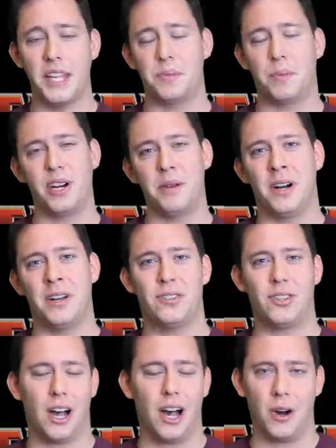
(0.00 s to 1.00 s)
pretty
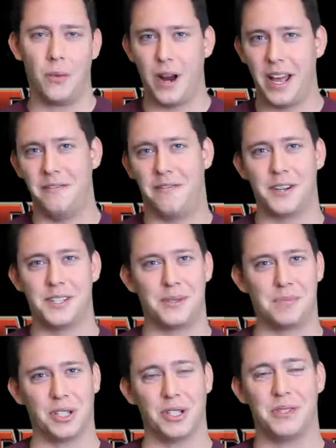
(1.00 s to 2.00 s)
much a red versus
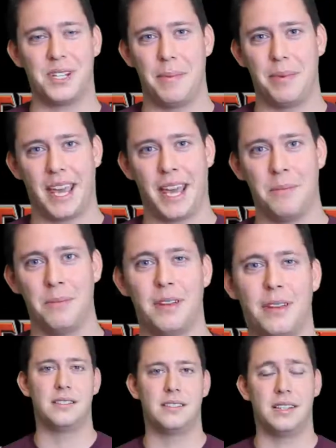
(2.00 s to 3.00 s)
blue type of game.
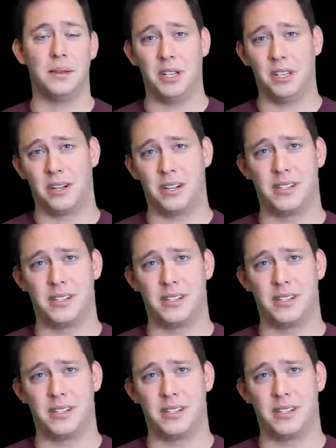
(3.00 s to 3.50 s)
Similar to